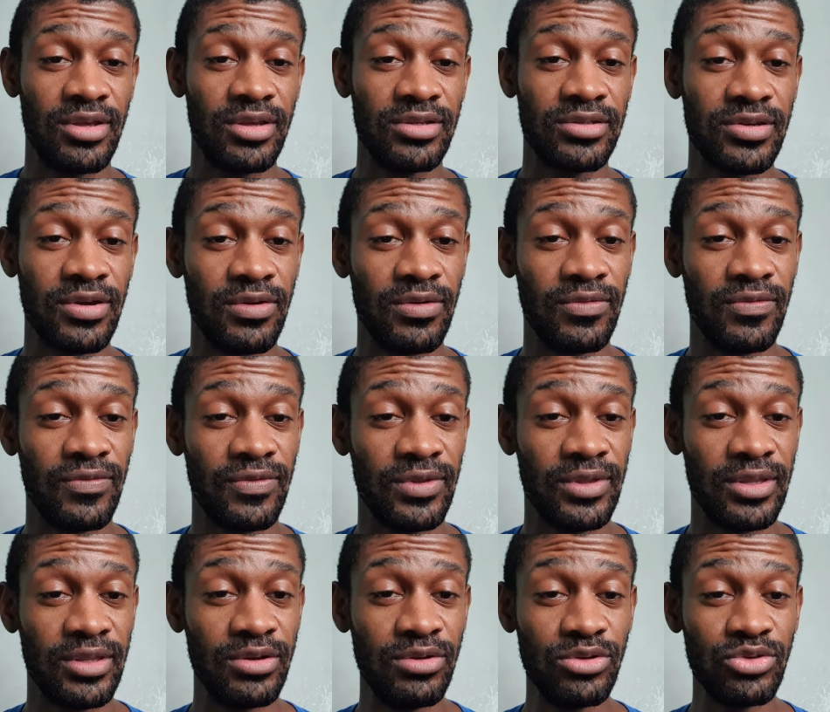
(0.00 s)
So
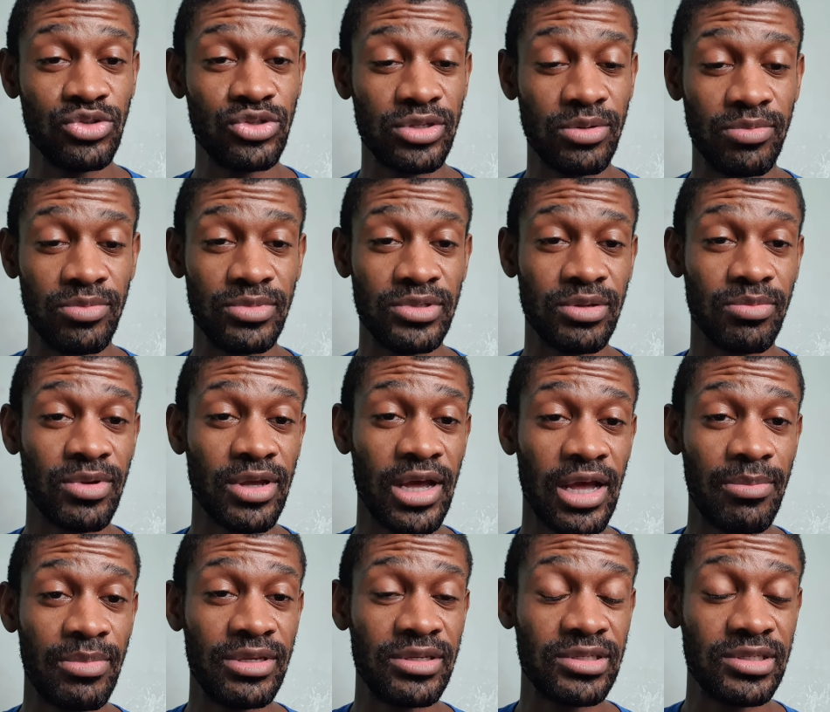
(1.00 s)
use some
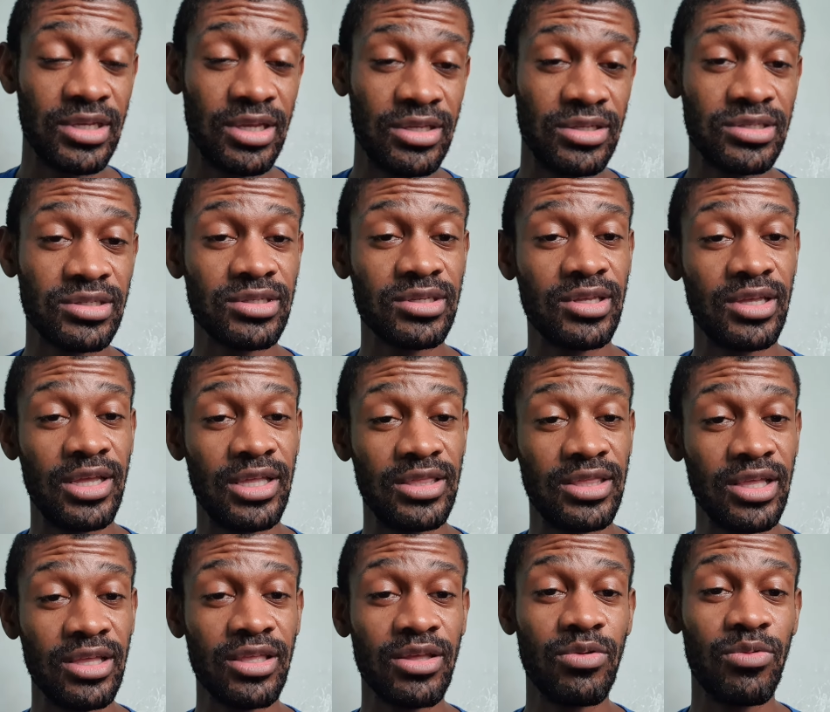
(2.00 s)
common sense and
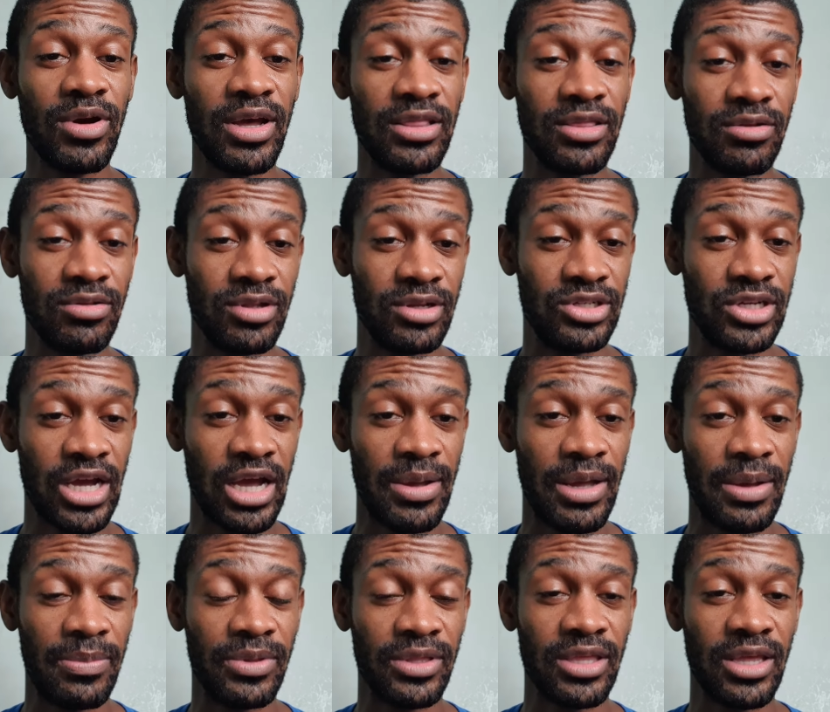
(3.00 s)
think your way through the job
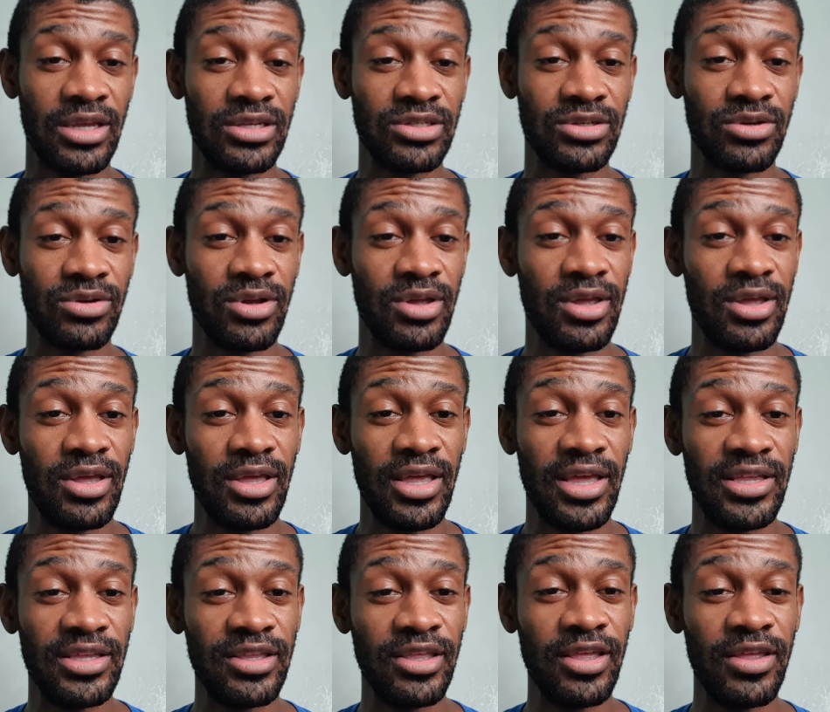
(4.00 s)
application.
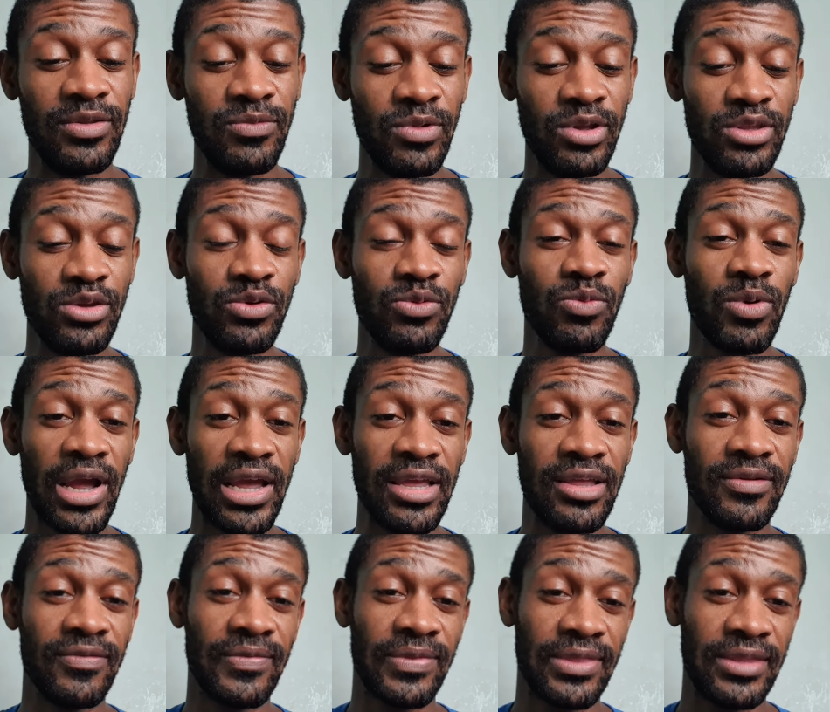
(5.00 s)
And when you
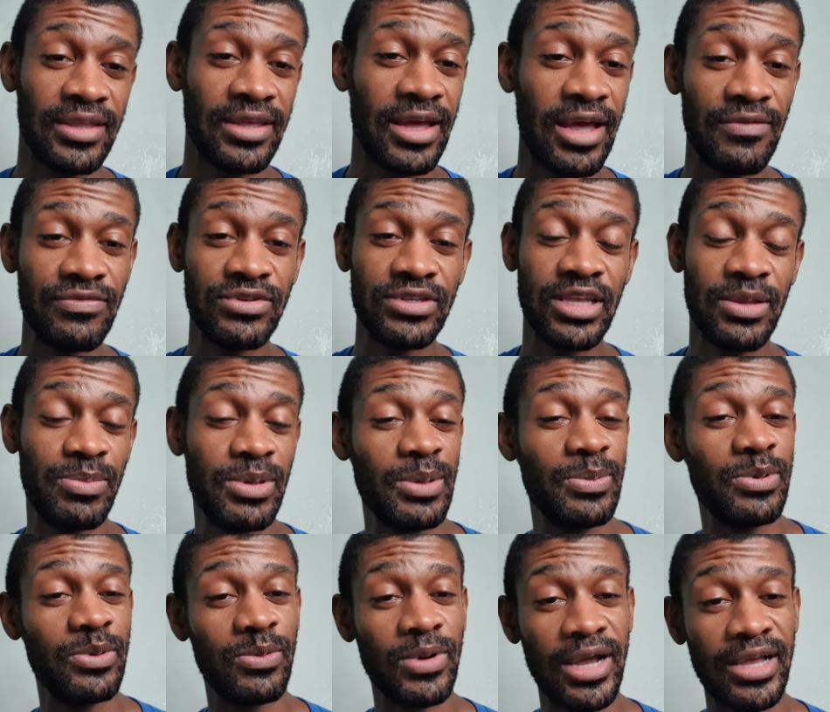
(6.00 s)
write, I've seen
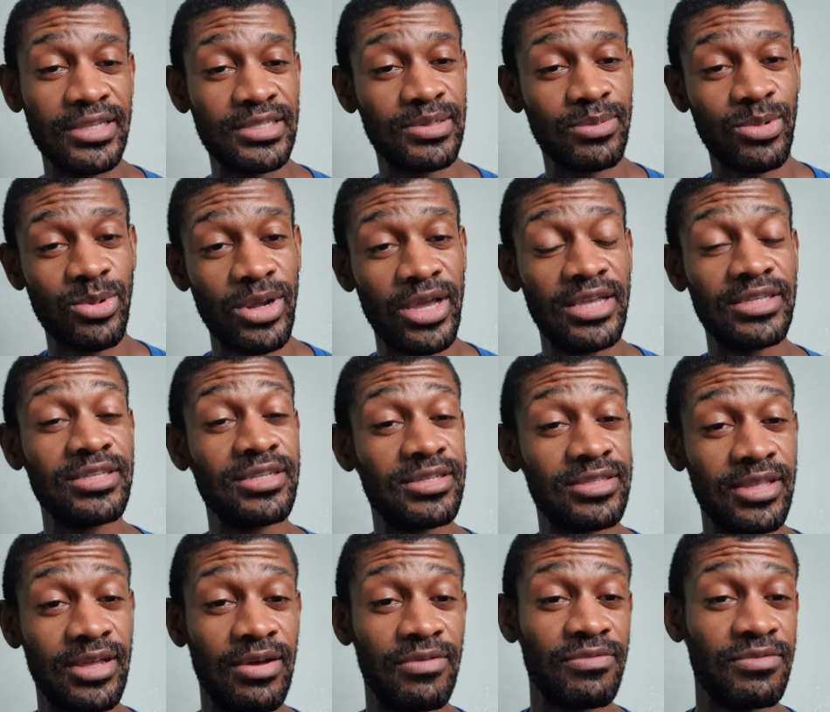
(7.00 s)
people write some crazy
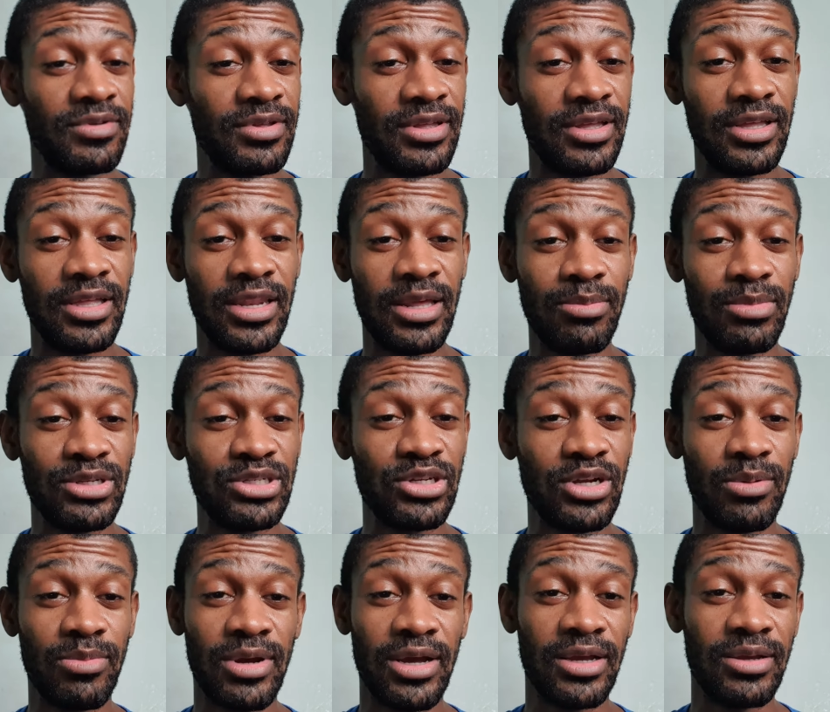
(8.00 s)
stuff, and I'm gonna
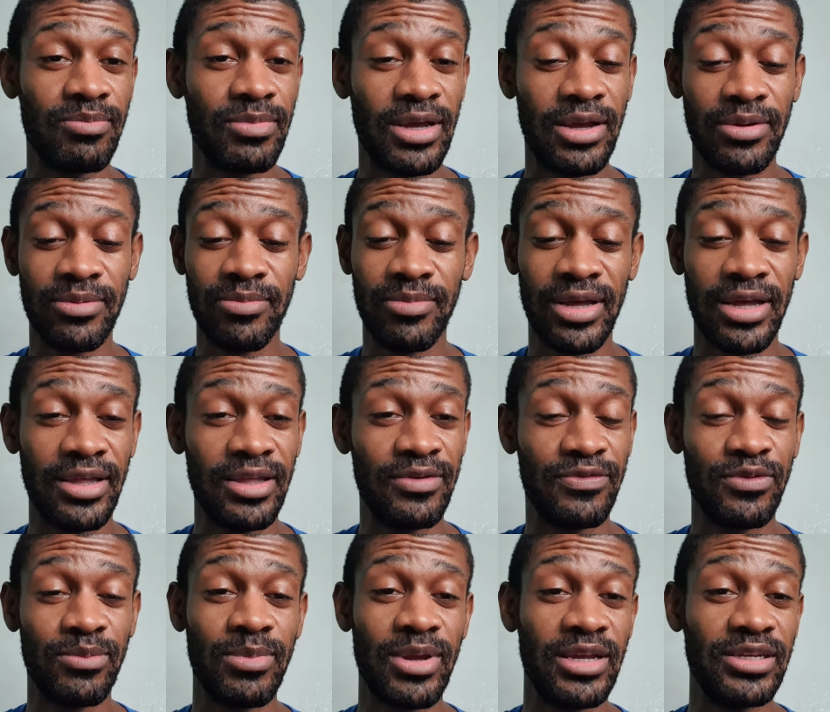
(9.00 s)
share my
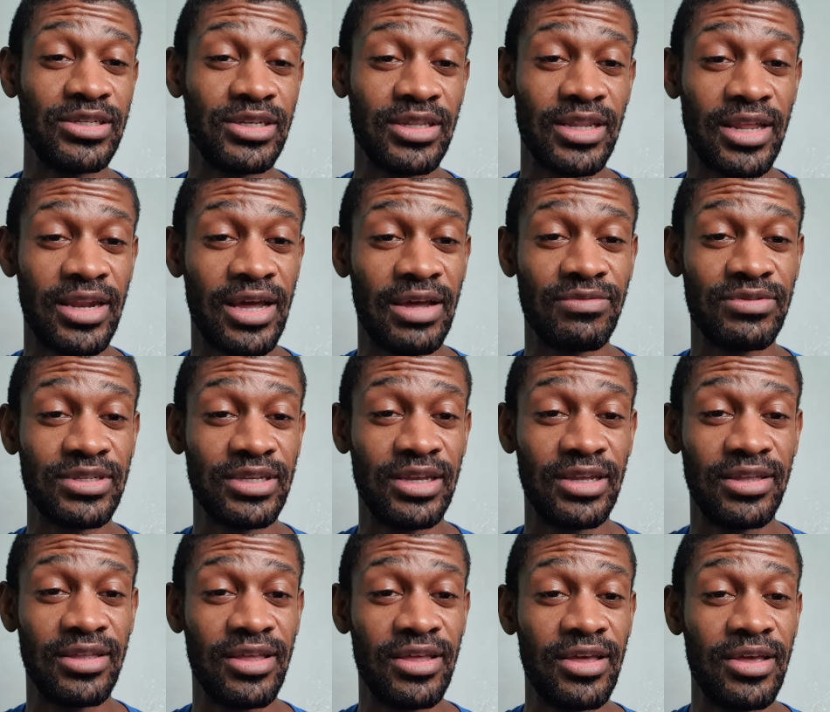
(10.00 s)
information that I've
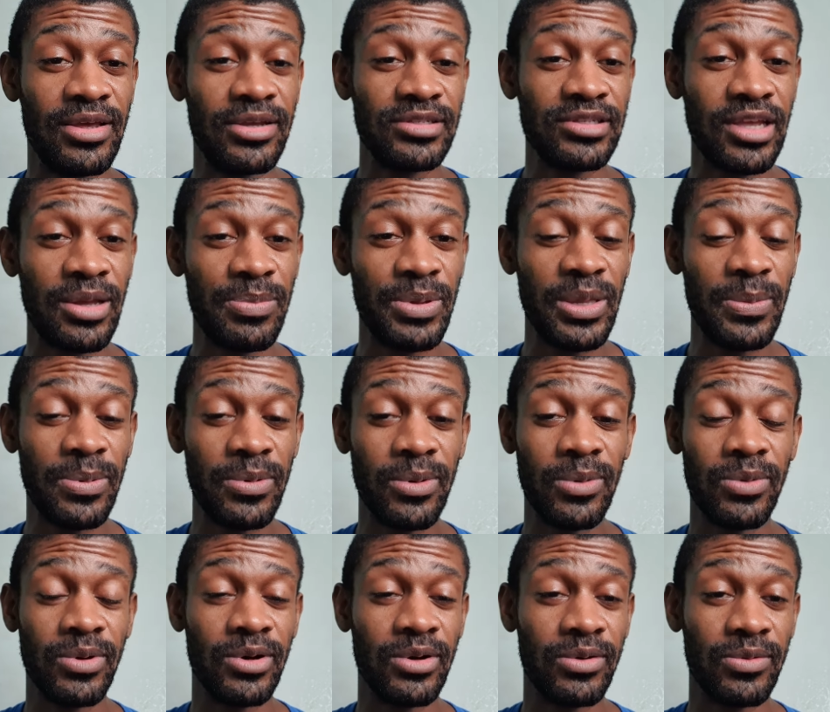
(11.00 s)
seen. Some people
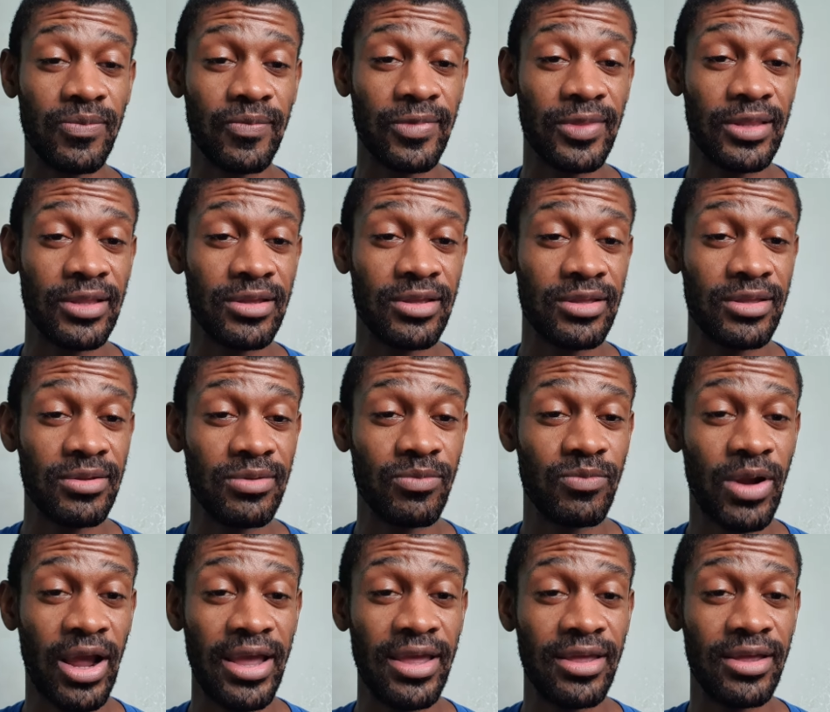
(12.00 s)
will
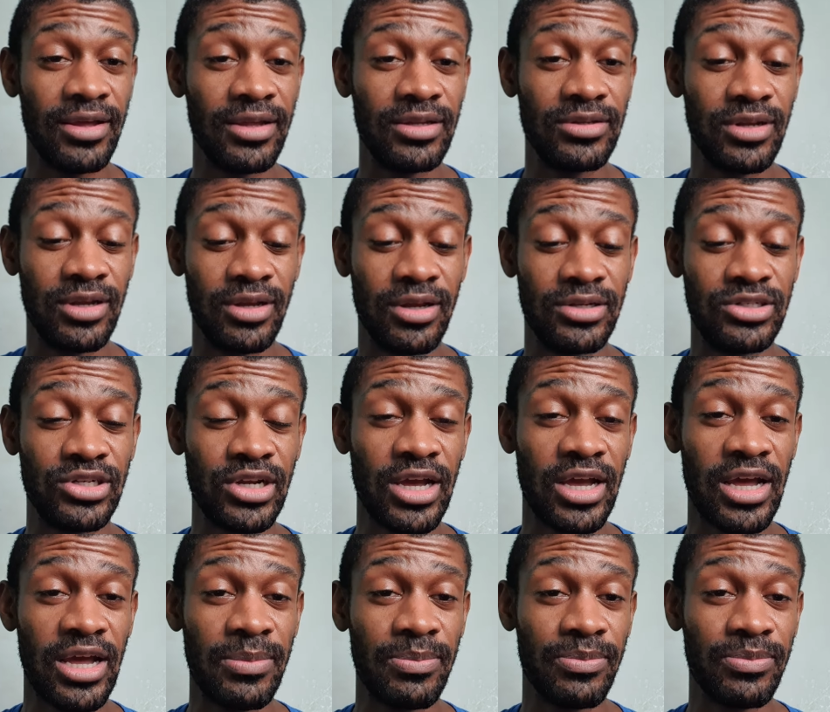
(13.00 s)
write a
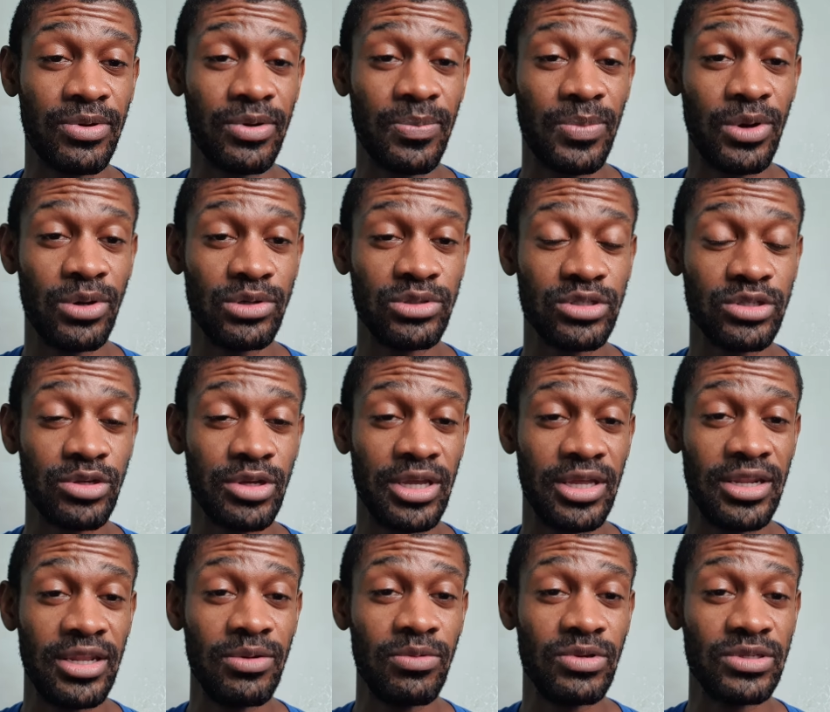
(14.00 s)
job proposal
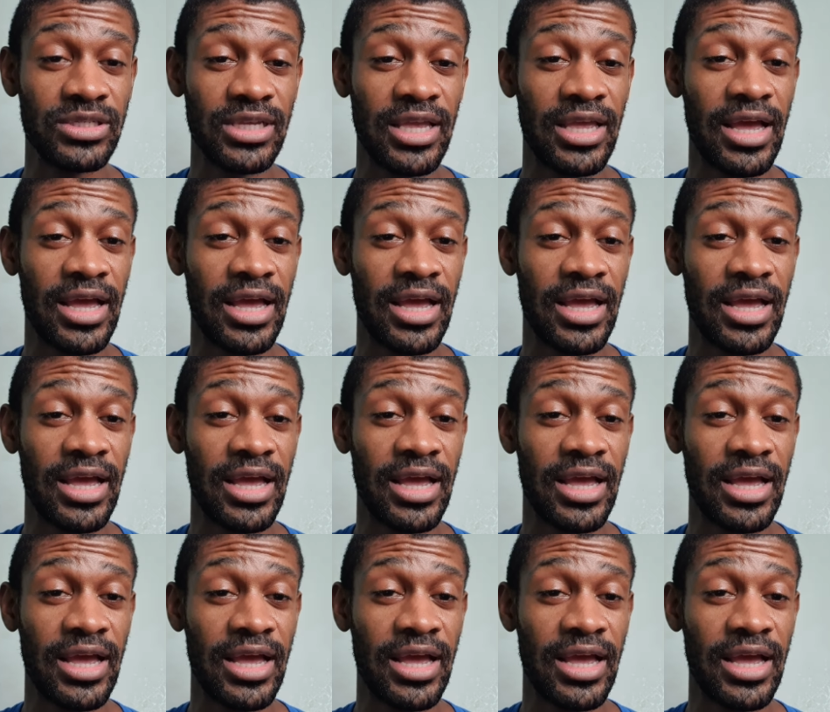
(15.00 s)
and it will say,